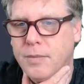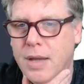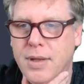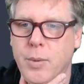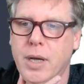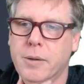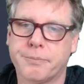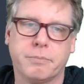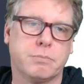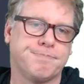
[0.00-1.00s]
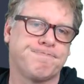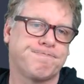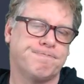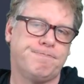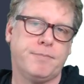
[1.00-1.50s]
And there we are.
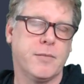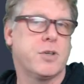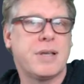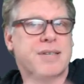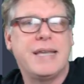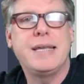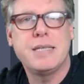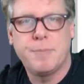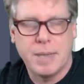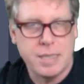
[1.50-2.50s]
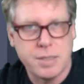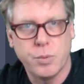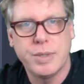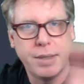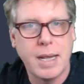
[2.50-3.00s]
So that's easy peasy.
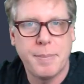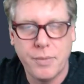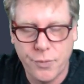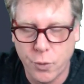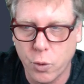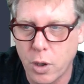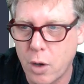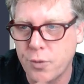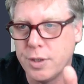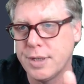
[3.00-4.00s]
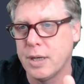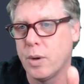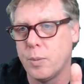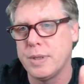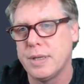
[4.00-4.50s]
We did that before. Hopefully you did it
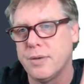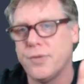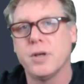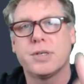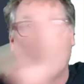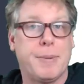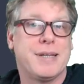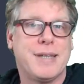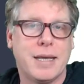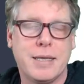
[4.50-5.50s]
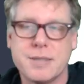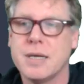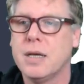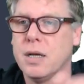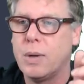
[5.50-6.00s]
when we did the first couple of days
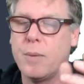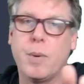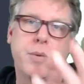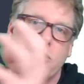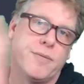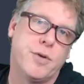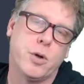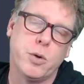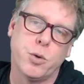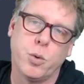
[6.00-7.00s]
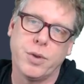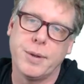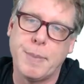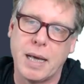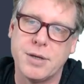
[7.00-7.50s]
and when we reviewed all
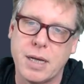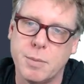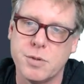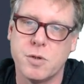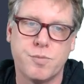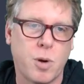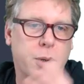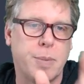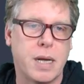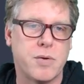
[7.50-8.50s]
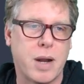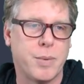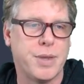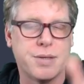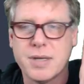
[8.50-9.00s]
the page elements. You probably played around
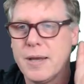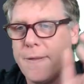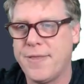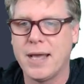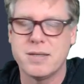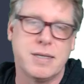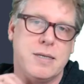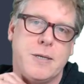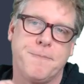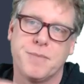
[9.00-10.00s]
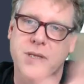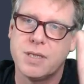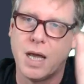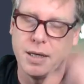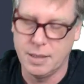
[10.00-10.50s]
with this. That's easy.
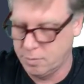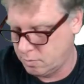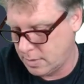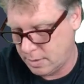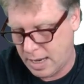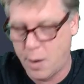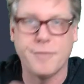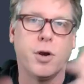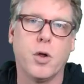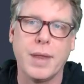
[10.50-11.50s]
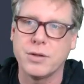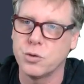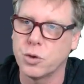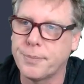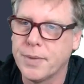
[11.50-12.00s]
Done in however long that
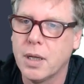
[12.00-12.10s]
took.